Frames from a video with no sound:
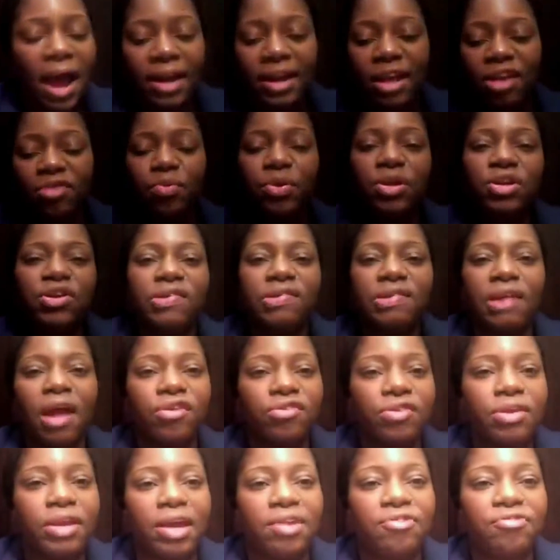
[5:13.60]
that's when you start
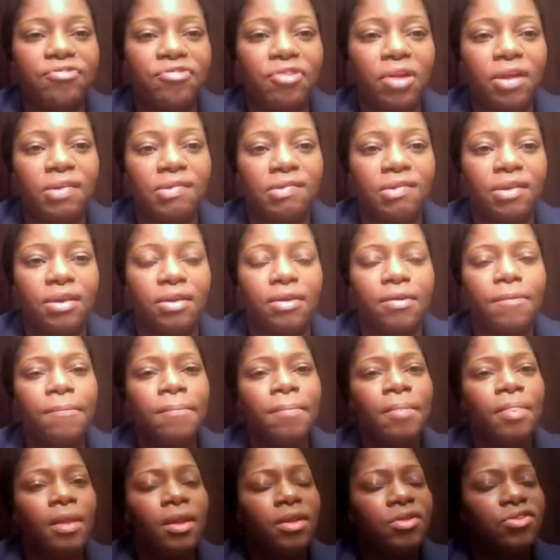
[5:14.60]
to get flustered.
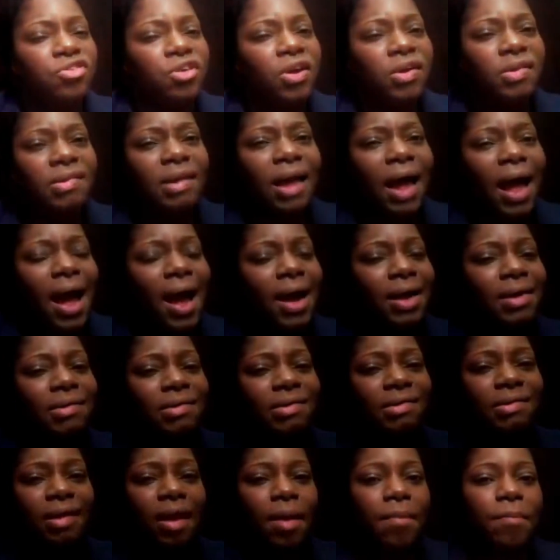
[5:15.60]
Just
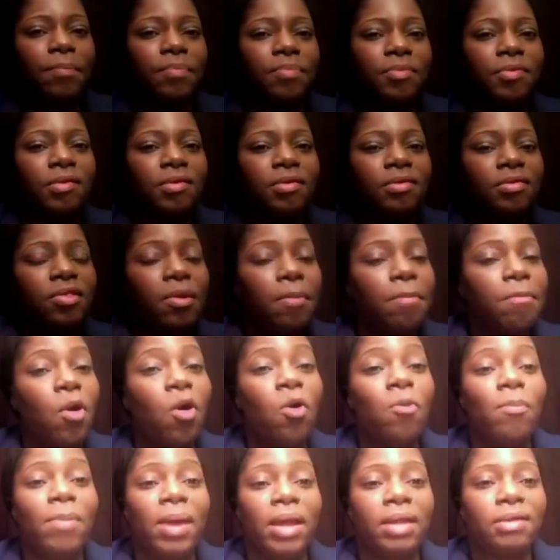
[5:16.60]
accept the
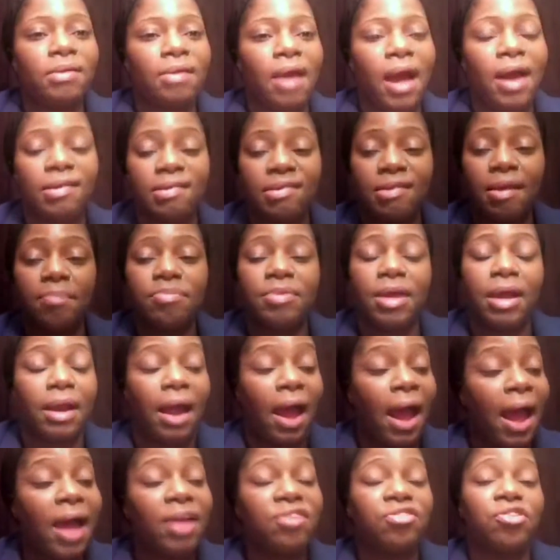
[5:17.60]
moment. Accept that.
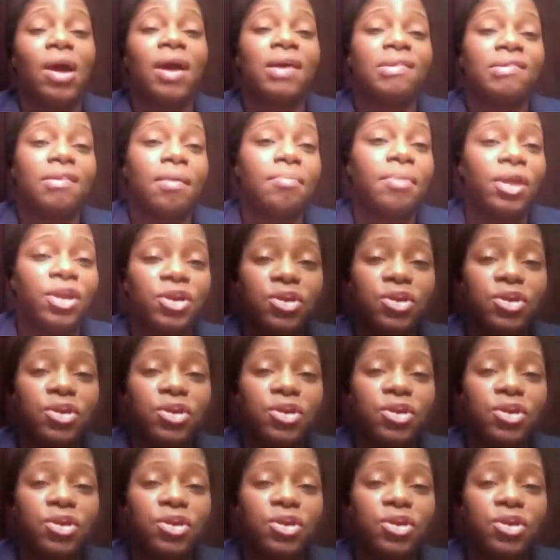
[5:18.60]
I had to accept that, you